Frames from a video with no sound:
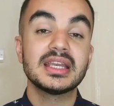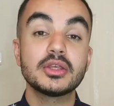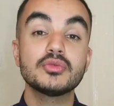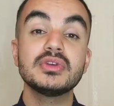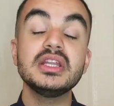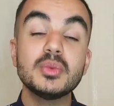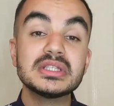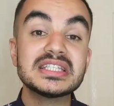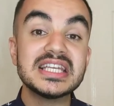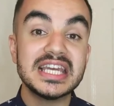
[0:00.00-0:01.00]
Now, you really
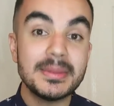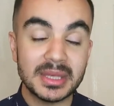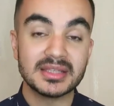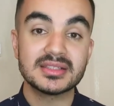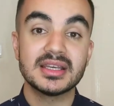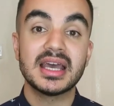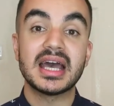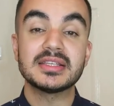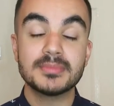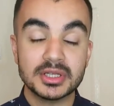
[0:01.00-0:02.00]
want to limit
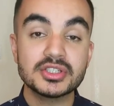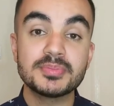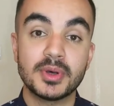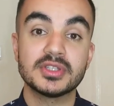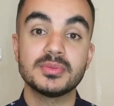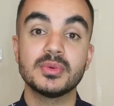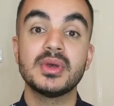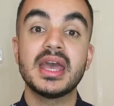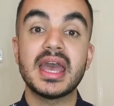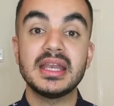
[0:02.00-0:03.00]
as much as possible